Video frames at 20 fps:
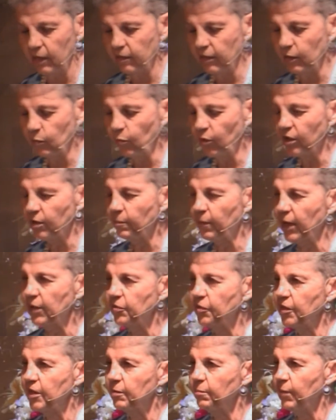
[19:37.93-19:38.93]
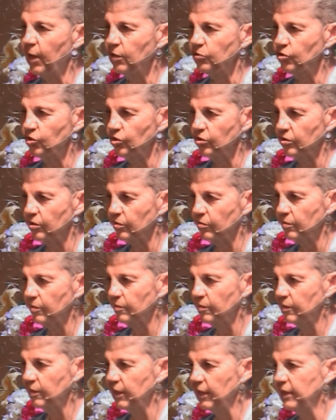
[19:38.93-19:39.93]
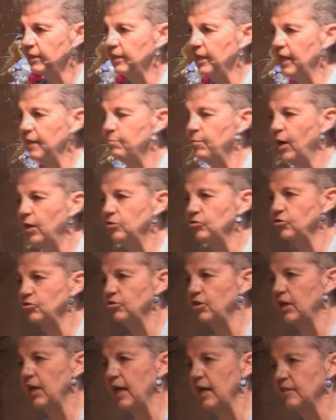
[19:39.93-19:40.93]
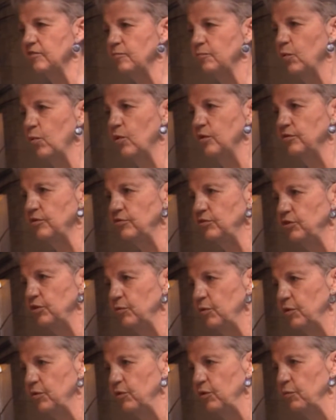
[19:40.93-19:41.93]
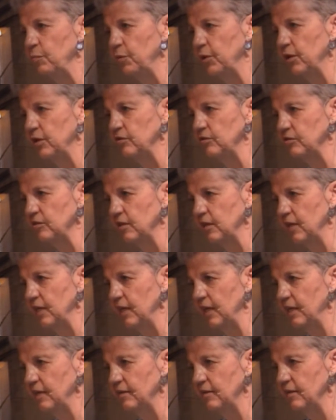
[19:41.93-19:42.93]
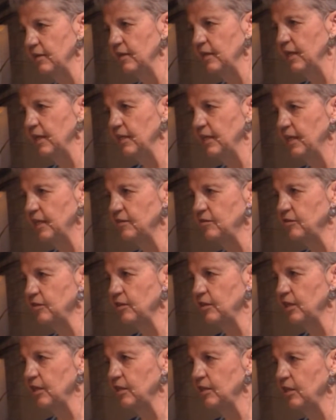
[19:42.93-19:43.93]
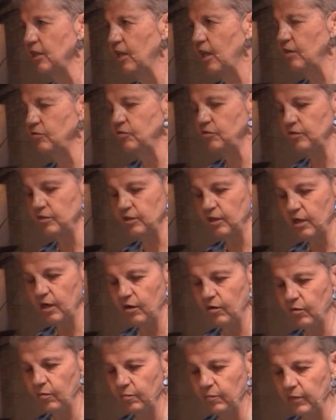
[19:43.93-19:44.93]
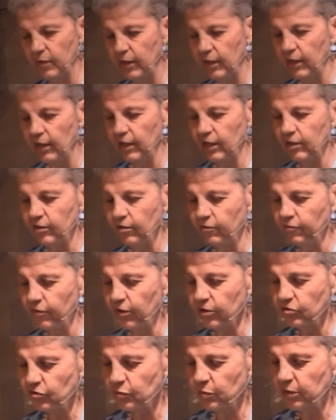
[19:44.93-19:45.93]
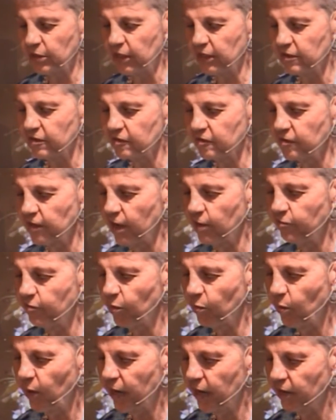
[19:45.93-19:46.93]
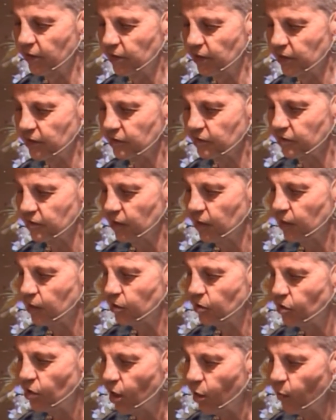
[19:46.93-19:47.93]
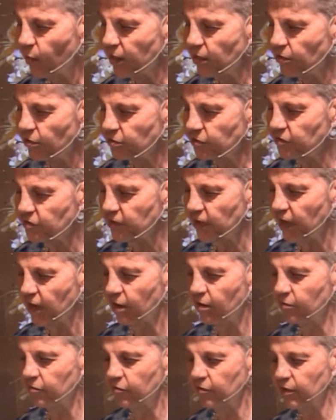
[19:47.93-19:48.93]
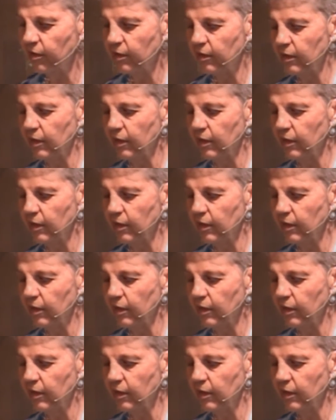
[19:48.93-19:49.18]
Then what about the emotional? The emotional has more to do with you personally. It gets a little closer to home. The first one is self-awareness, knowing yourself,